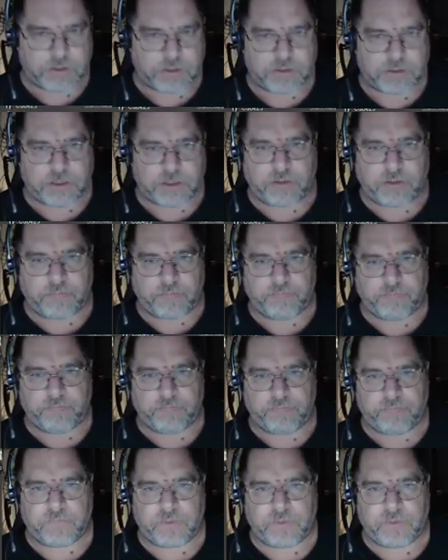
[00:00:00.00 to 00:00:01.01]
Now,
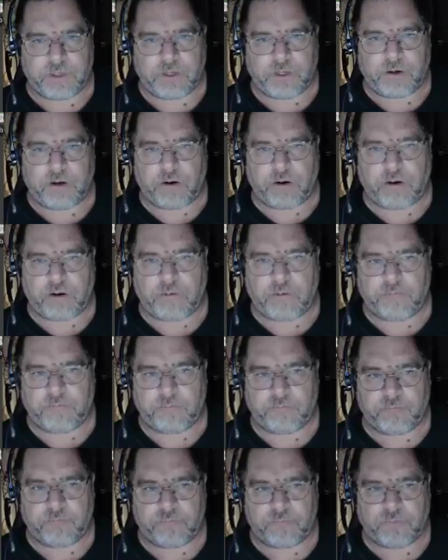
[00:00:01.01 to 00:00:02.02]
hit R.
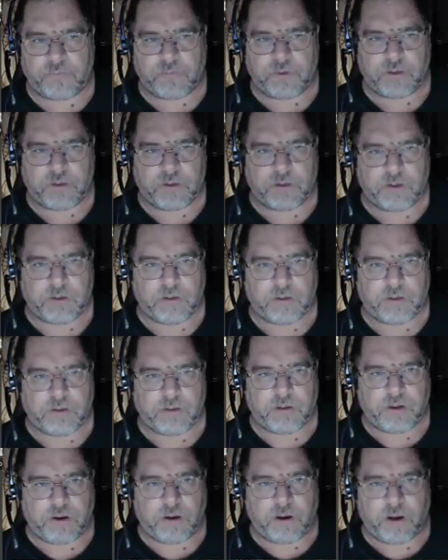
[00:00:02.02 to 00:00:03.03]

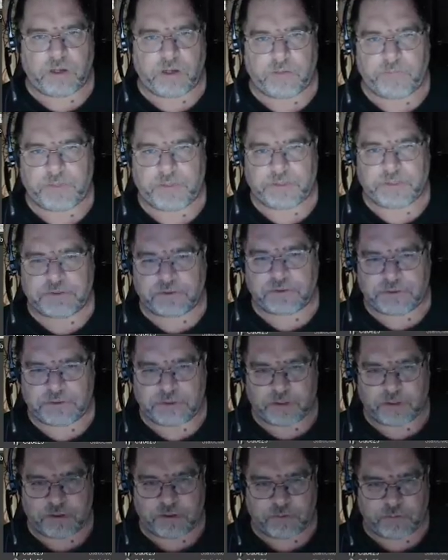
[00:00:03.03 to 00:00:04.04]
Alright, the pistol's
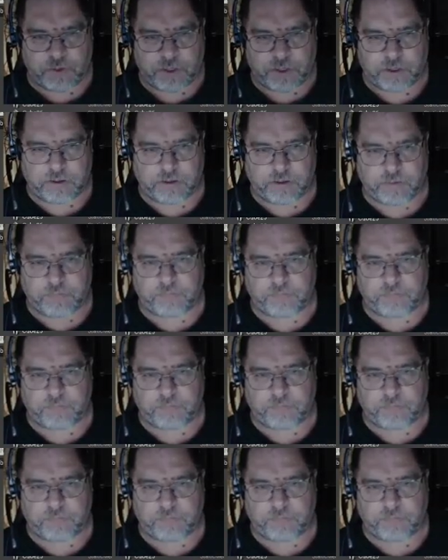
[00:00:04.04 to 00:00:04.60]
still on the way here.